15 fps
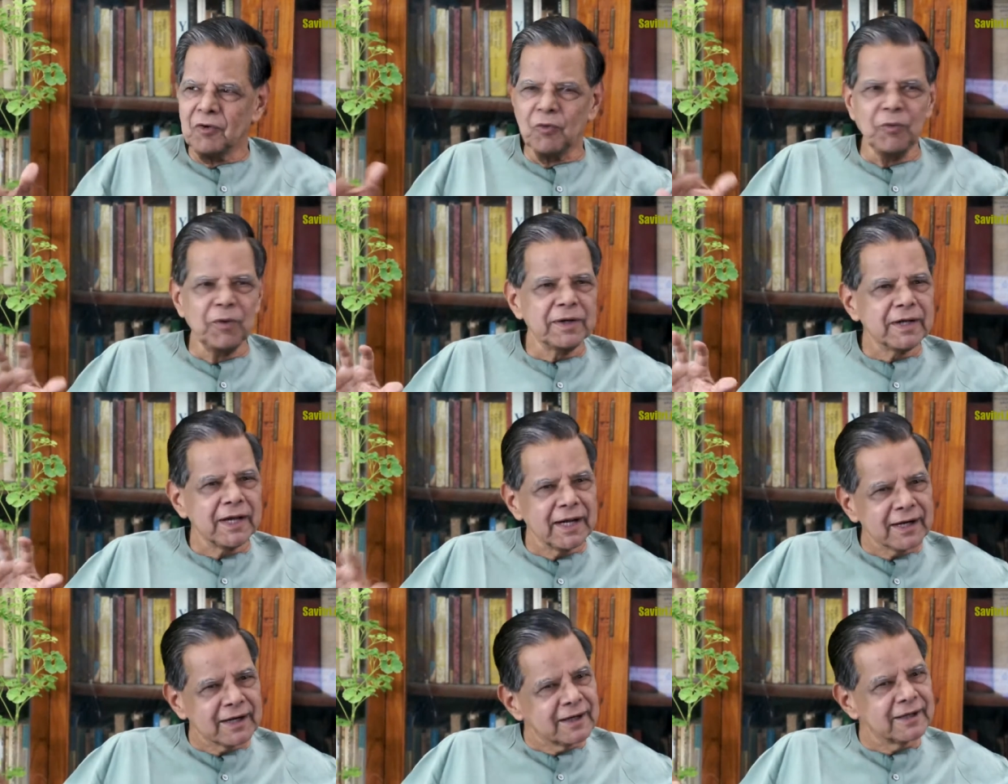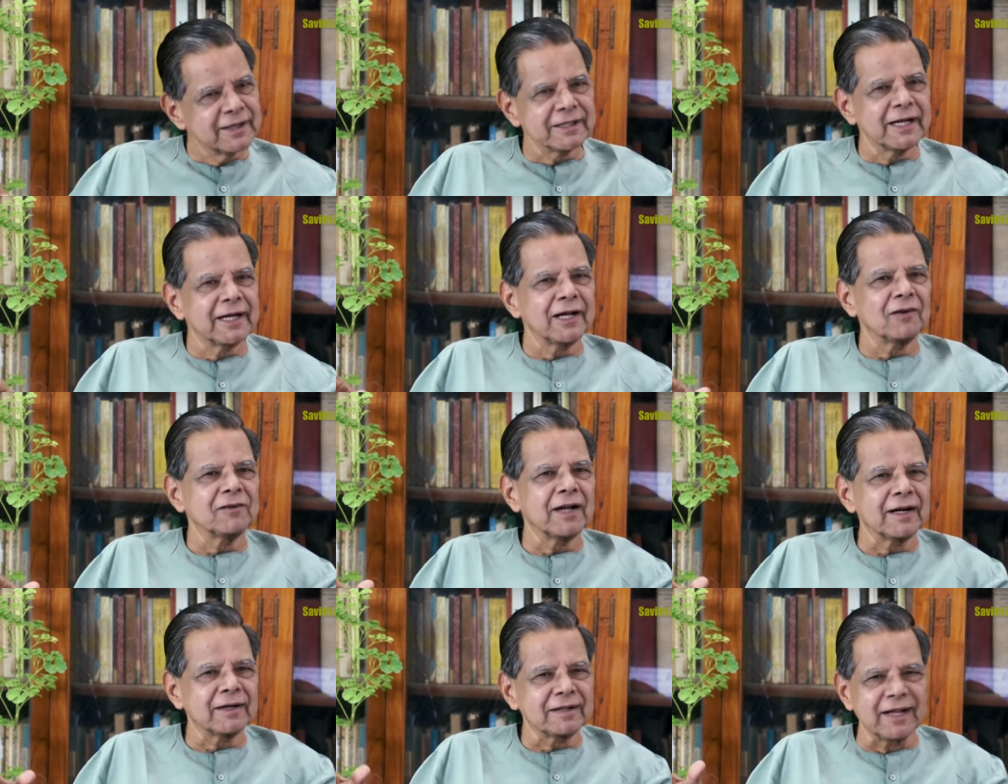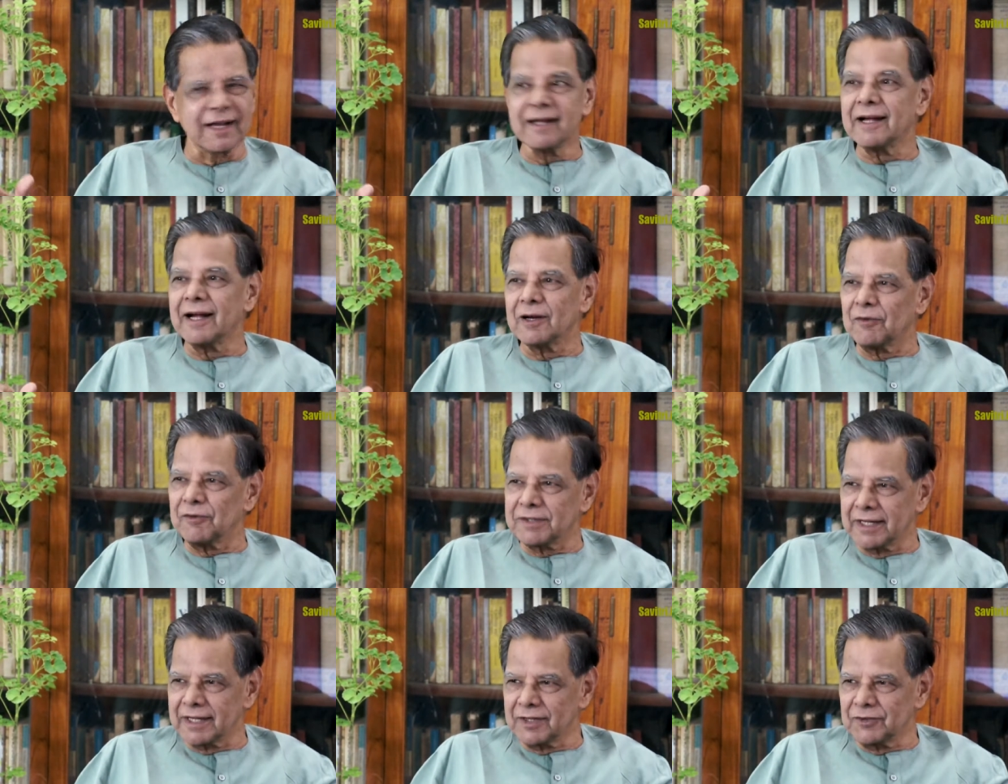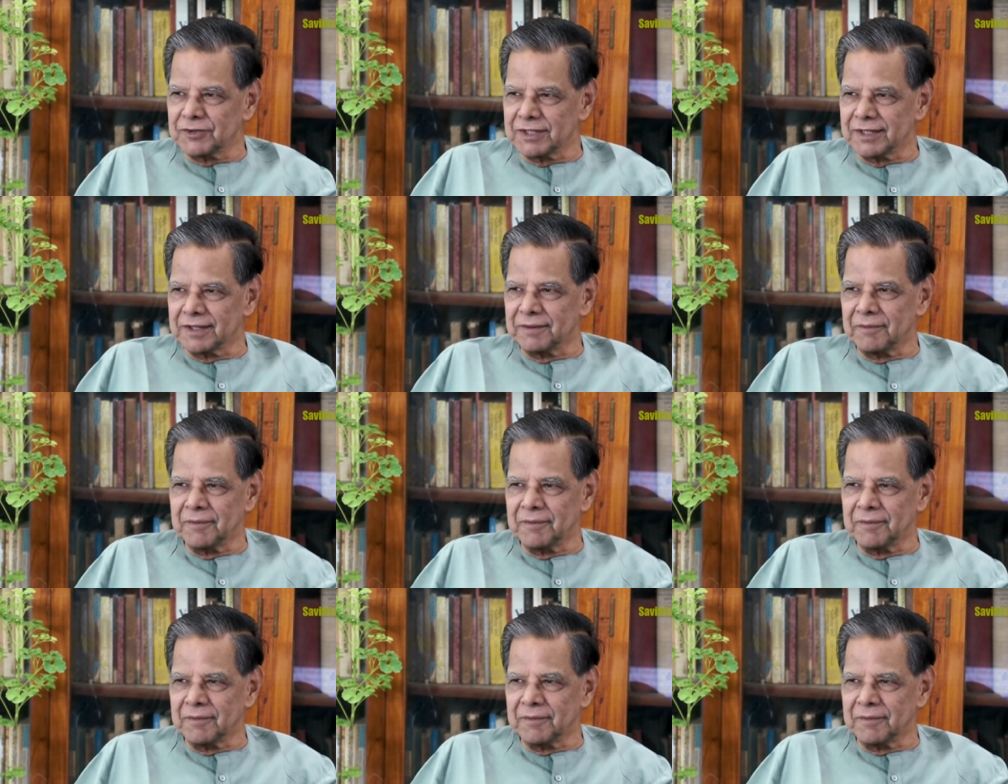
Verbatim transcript: Winging doesn't have that thing, kind of a thing, you see.